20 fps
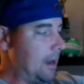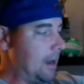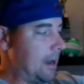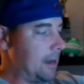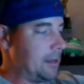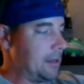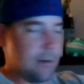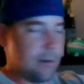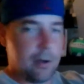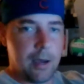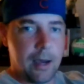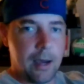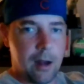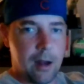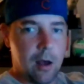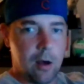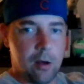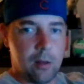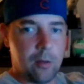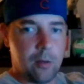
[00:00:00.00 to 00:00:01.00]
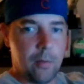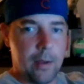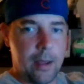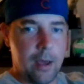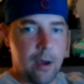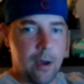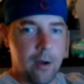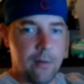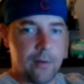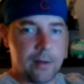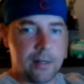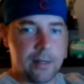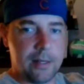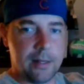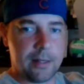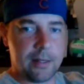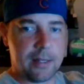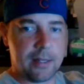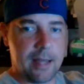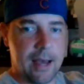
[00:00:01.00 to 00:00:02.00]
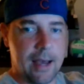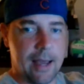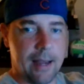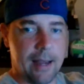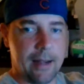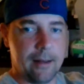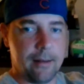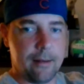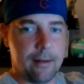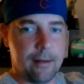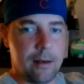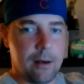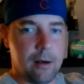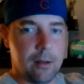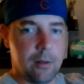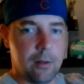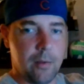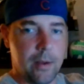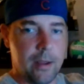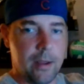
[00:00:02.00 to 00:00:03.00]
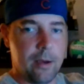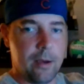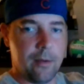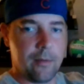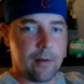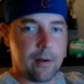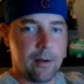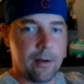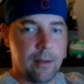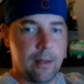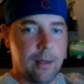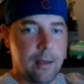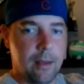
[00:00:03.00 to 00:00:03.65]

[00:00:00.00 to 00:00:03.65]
You cut all the way over to the side, all the way over,